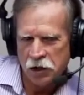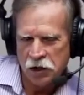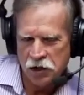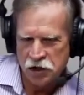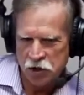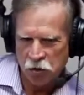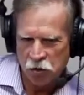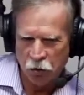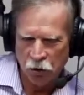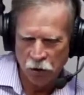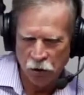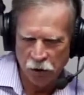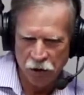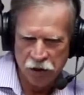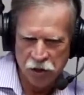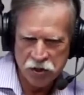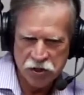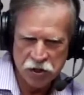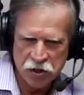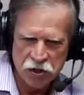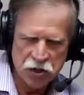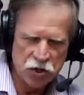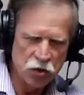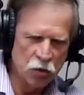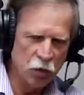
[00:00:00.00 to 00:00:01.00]
So we were in a
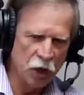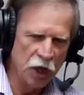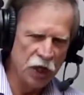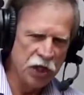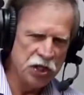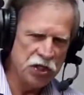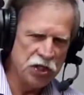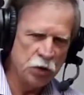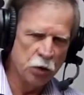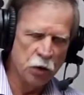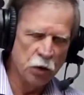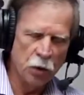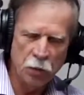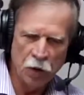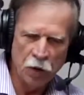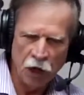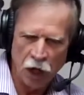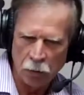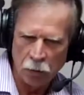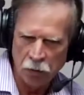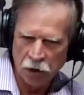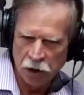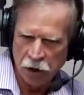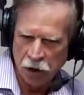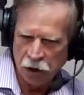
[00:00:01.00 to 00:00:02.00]
situation where we're
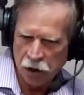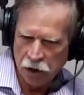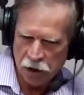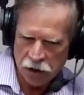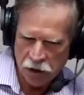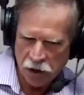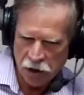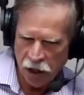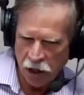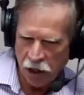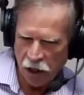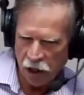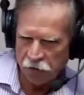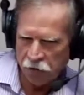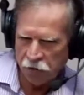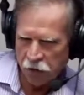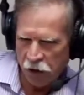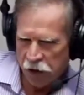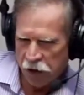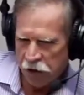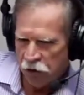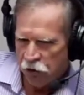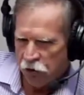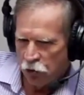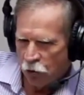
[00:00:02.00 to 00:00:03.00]
probably going to get tagged for
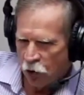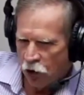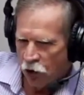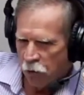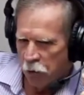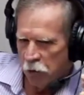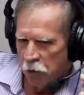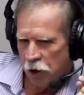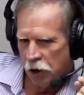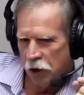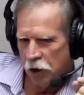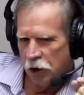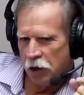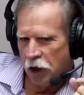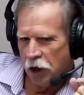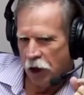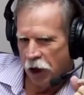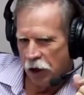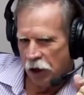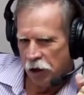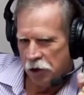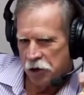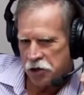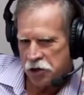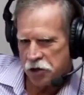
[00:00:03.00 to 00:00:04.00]
eight to twelve million
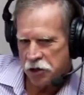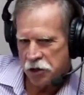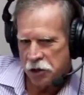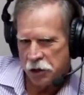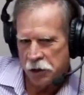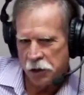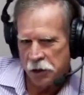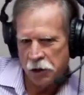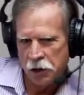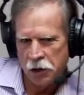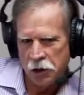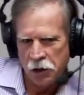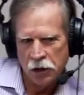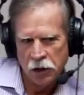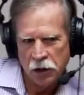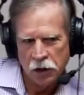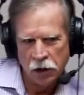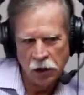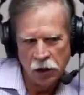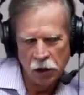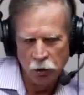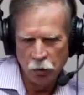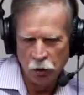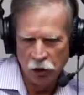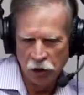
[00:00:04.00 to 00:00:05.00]
dollars,
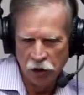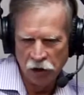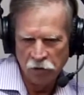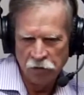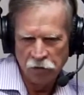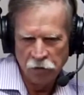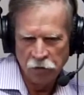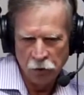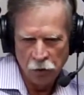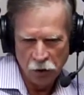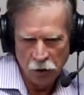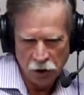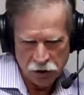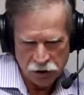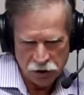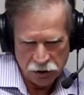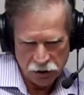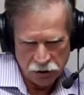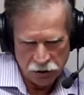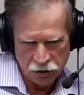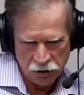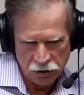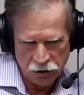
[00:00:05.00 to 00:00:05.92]
and we lived through it.